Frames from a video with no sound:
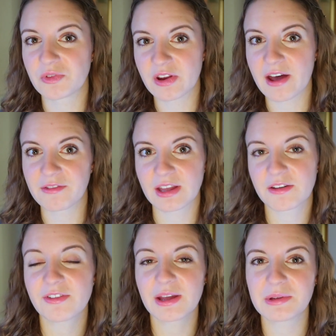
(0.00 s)
We'd have
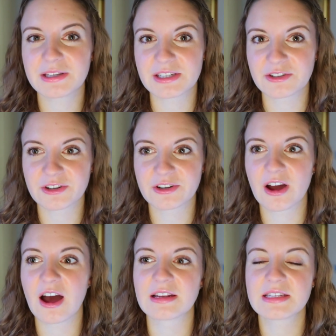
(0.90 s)
like a family
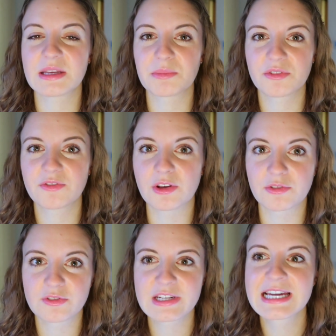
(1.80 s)
dinner on December
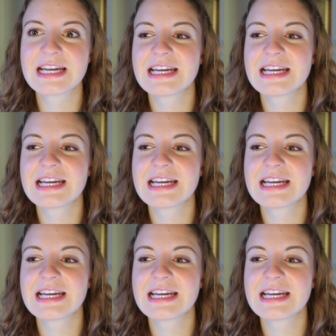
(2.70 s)
5th,